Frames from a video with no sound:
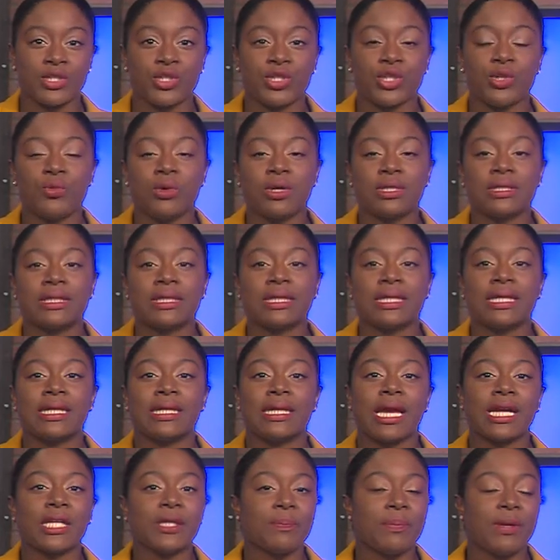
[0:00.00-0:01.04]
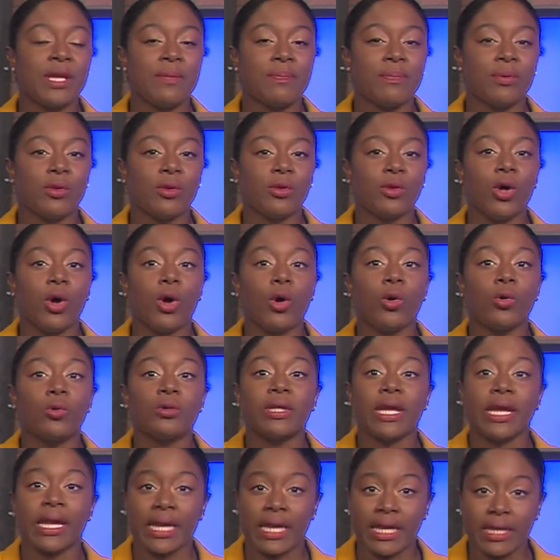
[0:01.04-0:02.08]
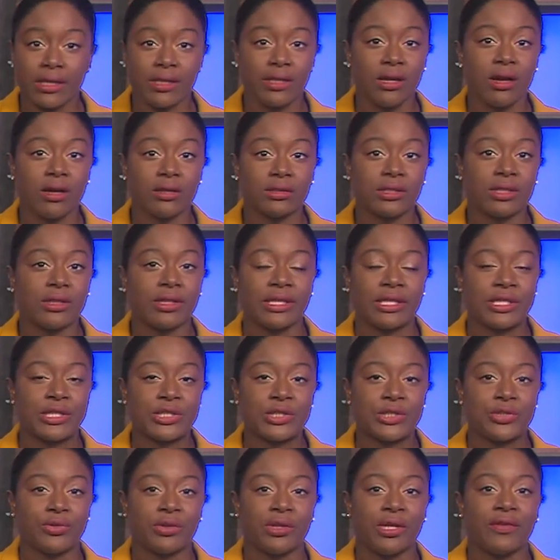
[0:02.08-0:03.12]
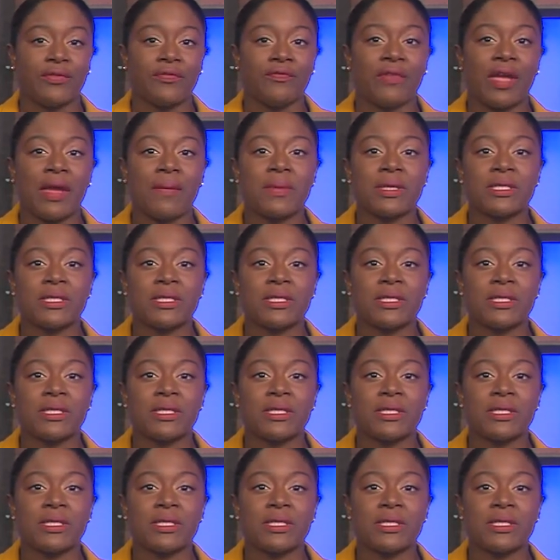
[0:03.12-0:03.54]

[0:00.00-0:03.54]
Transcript: She wants to connect people, old and young, to the history of famous